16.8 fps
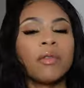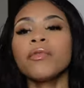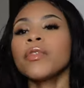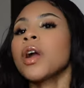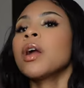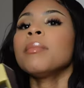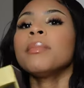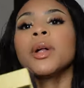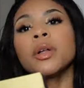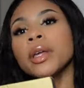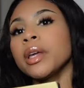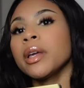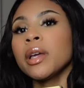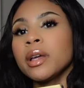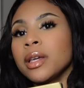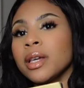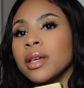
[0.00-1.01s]
For our milking
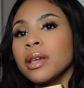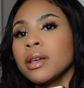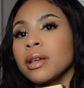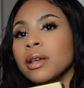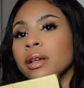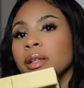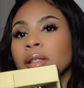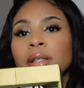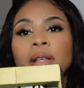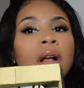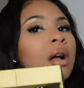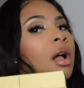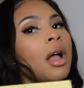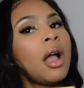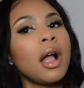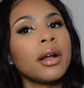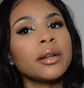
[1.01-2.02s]
cookies,
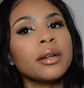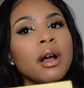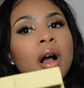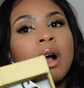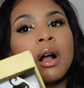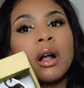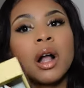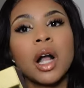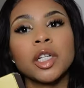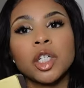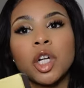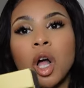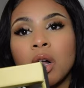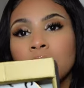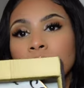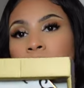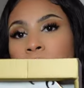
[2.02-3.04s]
eggnog, hot
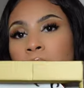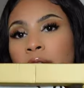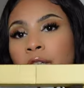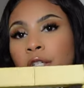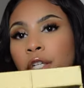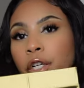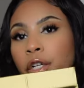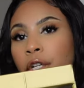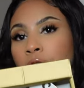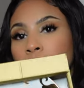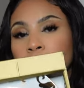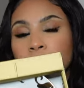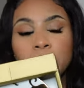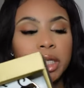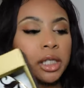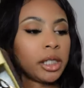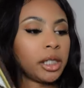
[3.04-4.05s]
chocolate, cheddar
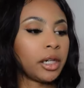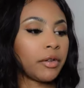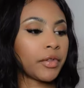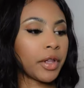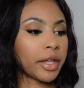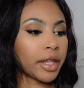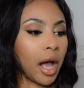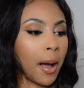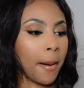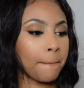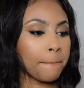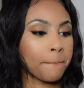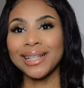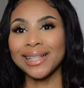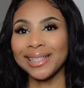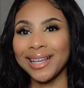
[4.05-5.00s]
cookies, stuff like that.